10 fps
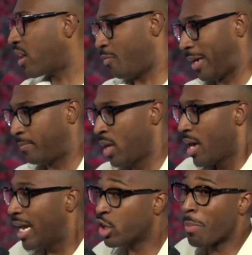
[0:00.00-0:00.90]
of me.
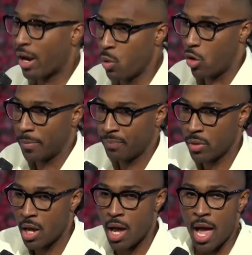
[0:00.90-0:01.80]
Here's my rule.
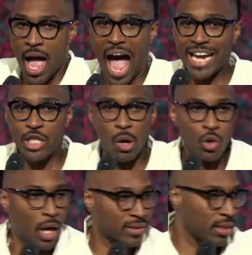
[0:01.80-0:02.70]
I don't
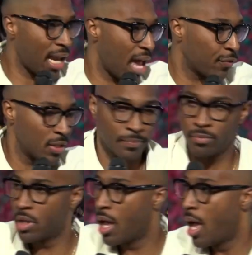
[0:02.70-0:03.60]
look to the left.
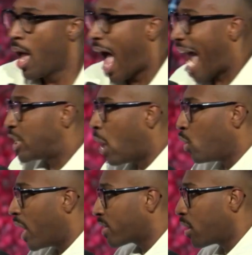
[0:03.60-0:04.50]
I don't
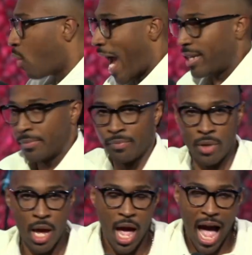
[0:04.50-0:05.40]
look to the right.
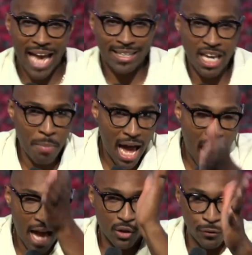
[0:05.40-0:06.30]
I keep my
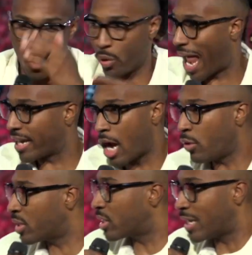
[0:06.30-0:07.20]
eyes forward. I go
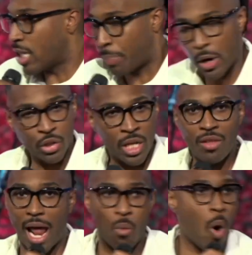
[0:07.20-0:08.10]
to see the person that
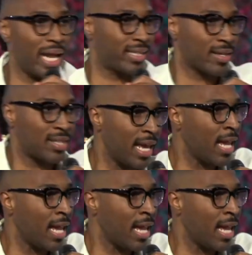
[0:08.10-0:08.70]
I wanted to see.